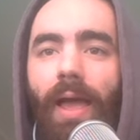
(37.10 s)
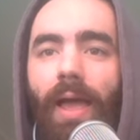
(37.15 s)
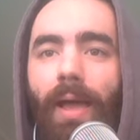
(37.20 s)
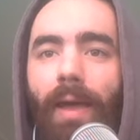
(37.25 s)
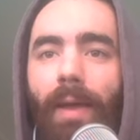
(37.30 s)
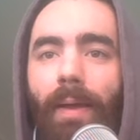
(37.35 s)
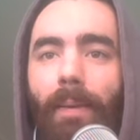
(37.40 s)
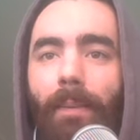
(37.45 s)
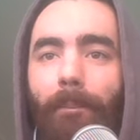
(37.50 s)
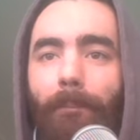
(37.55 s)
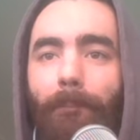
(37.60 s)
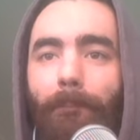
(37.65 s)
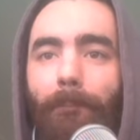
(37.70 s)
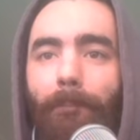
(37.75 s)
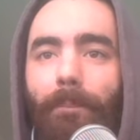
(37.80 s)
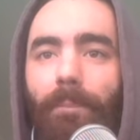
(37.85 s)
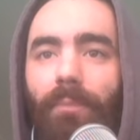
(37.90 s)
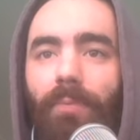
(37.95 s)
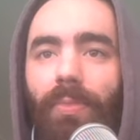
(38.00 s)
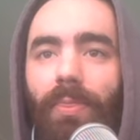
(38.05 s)

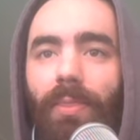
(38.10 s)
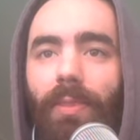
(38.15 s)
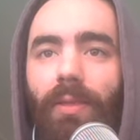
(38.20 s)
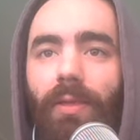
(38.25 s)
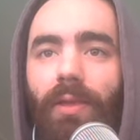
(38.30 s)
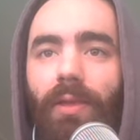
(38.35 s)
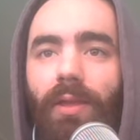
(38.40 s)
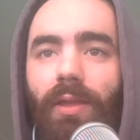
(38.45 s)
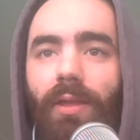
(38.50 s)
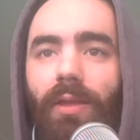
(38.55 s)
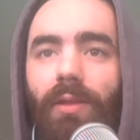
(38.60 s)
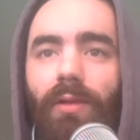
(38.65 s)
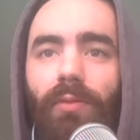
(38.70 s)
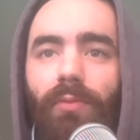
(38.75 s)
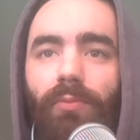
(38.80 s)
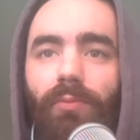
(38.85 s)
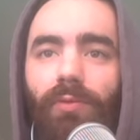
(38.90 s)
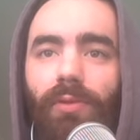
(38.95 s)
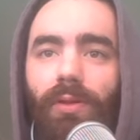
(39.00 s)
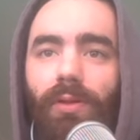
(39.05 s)
Um,
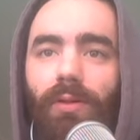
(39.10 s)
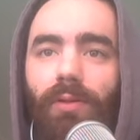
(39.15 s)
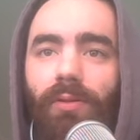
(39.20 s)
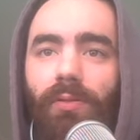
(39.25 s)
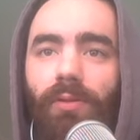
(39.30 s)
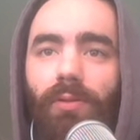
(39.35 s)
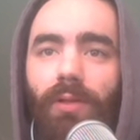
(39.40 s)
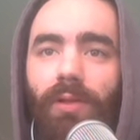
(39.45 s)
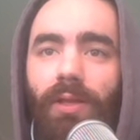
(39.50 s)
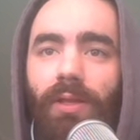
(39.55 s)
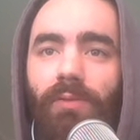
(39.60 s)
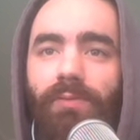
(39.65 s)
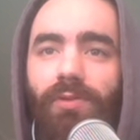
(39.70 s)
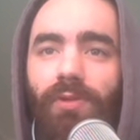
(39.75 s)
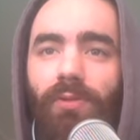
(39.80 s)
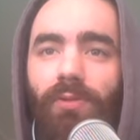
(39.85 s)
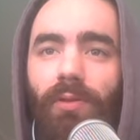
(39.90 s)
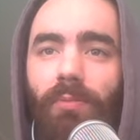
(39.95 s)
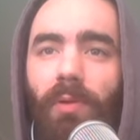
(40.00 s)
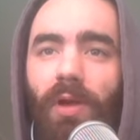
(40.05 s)
here gives
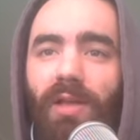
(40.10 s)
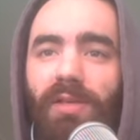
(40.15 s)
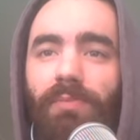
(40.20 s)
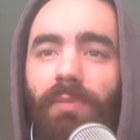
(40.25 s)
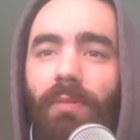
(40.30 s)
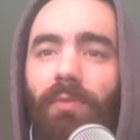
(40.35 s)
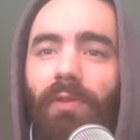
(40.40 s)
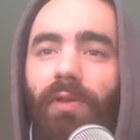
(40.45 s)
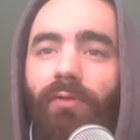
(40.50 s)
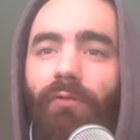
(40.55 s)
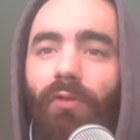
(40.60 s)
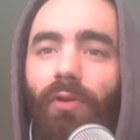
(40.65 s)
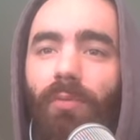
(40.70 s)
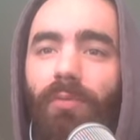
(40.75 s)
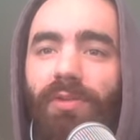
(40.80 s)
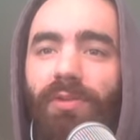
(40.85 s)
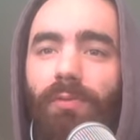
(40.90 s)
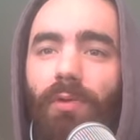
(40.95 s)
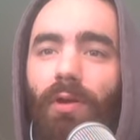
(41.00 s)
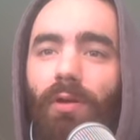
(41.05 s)
you the past paper they're from
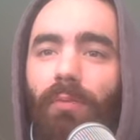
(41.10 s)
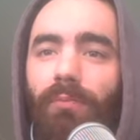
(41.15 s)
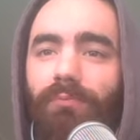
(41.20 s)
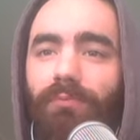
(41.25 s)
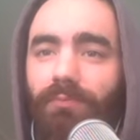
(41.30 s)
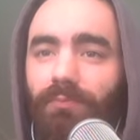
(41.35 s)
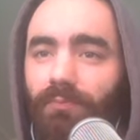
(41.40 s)
as well.